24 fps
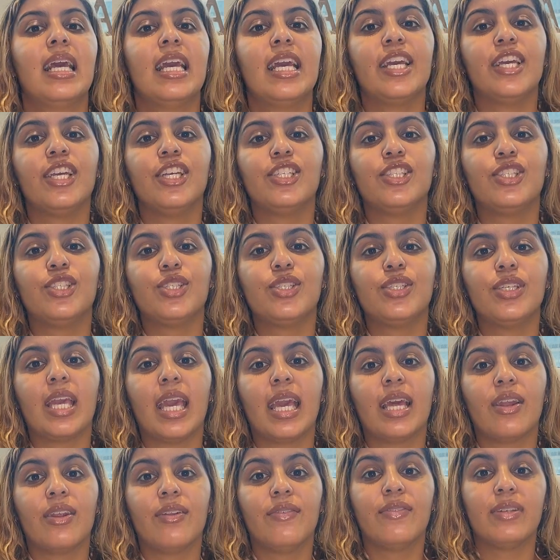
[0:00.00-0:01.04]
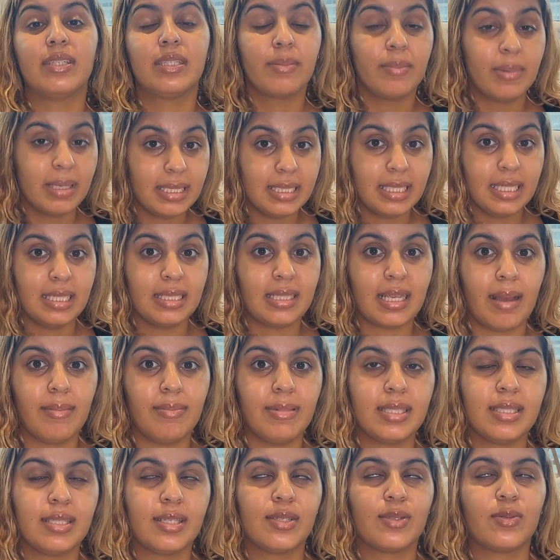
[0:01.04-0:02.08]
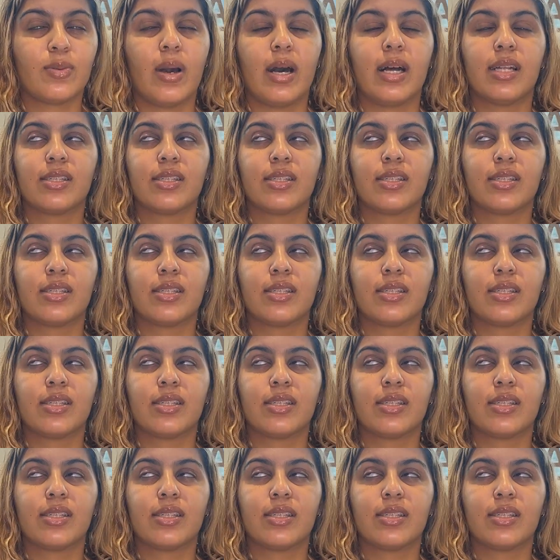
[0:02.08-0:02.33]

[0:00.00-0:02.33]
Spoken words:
is to get on vitamin D tablets as well.